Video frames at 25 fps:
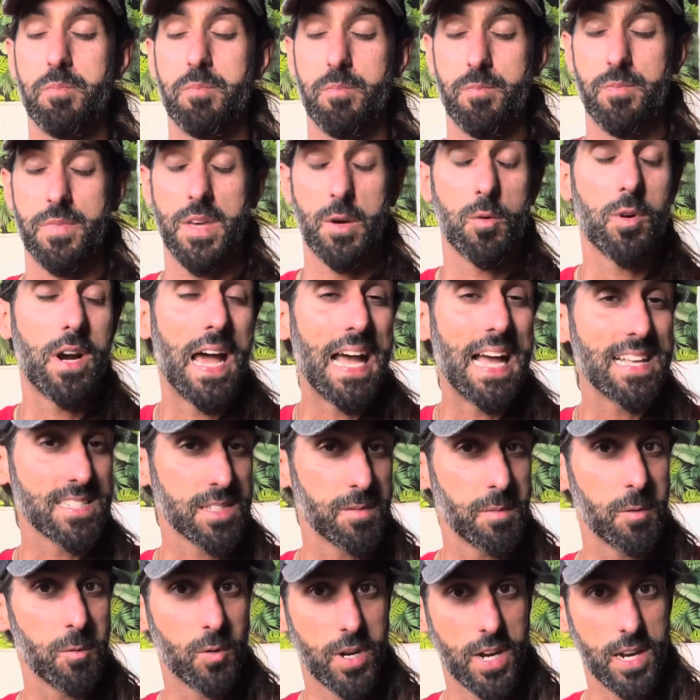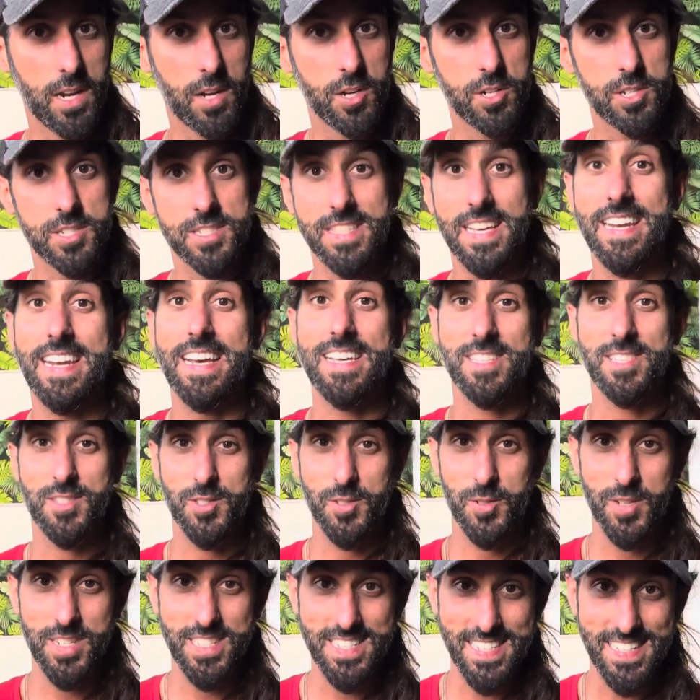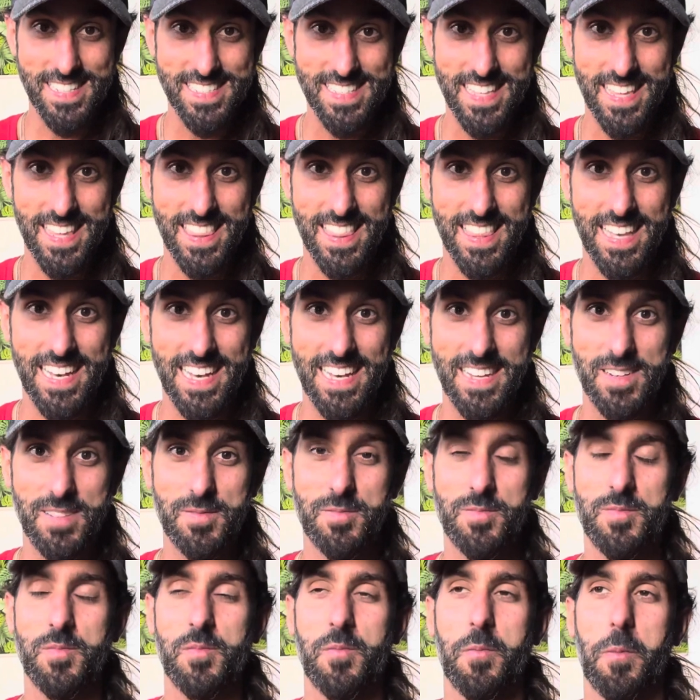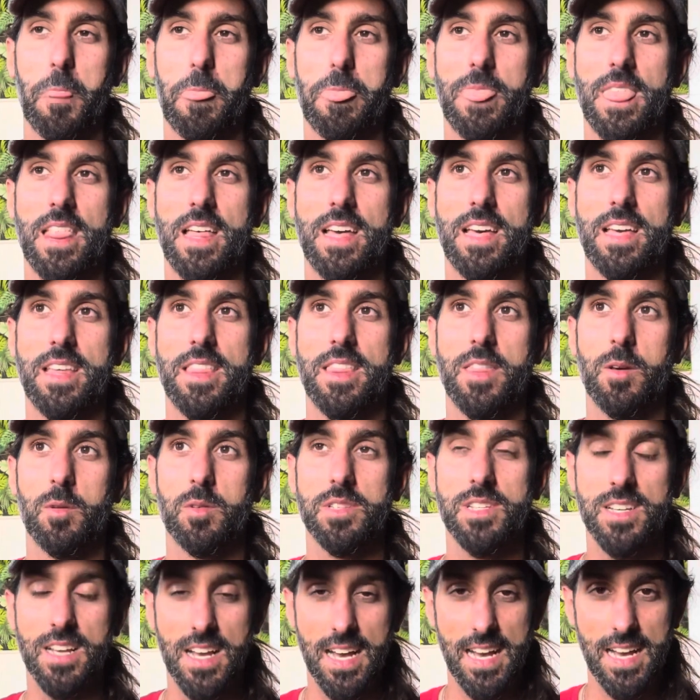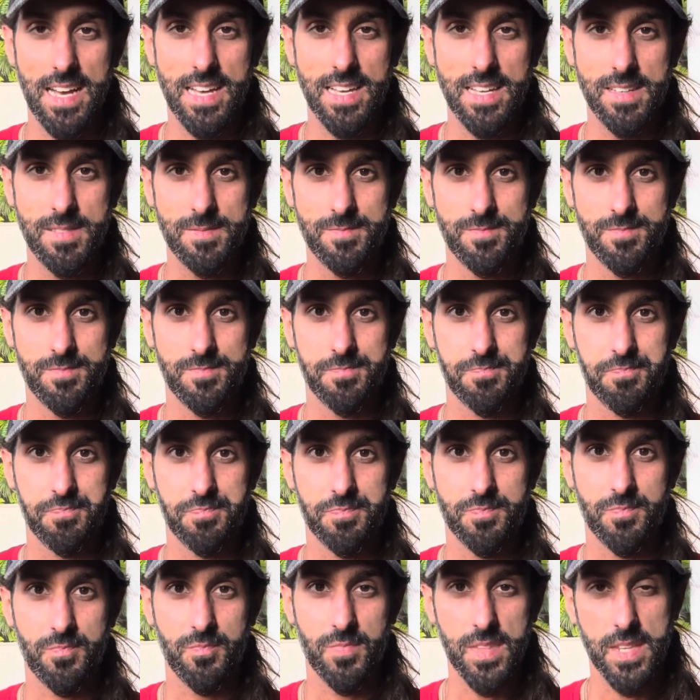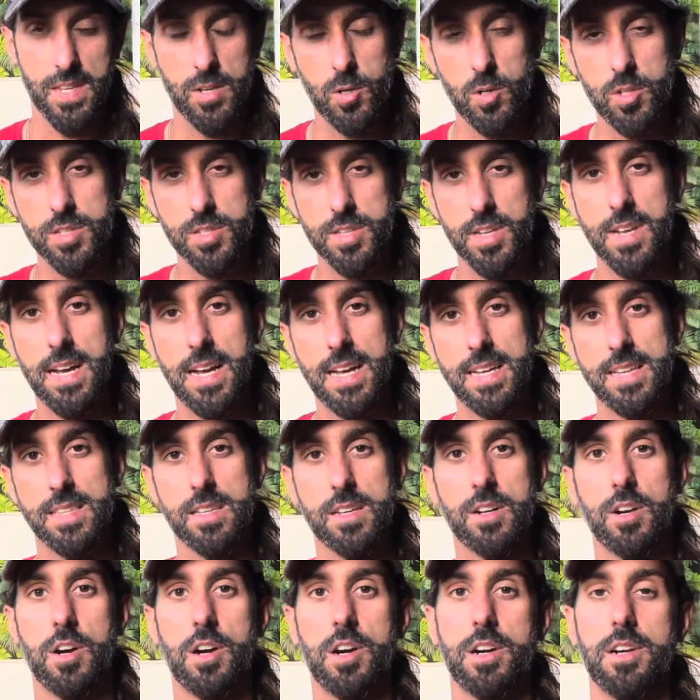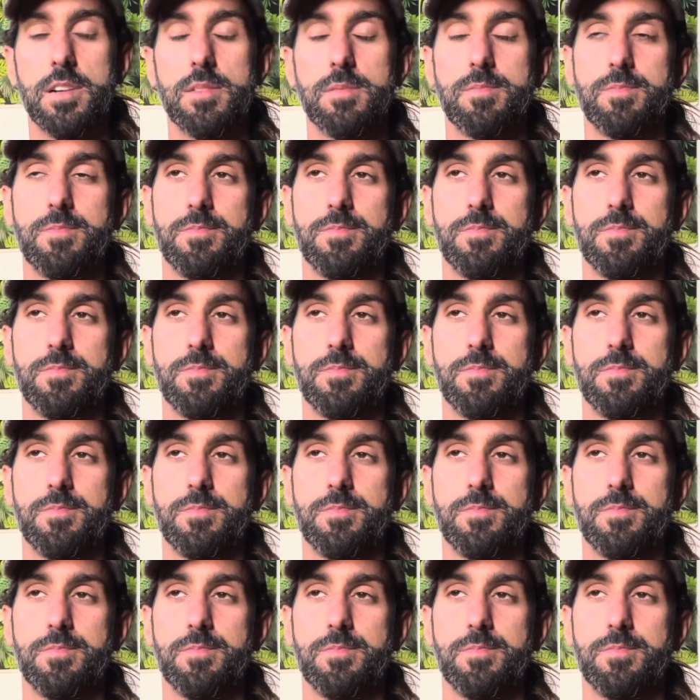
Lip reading: they were asking me what I learned. And as soon as I said that, there was a guy, older guy in the car.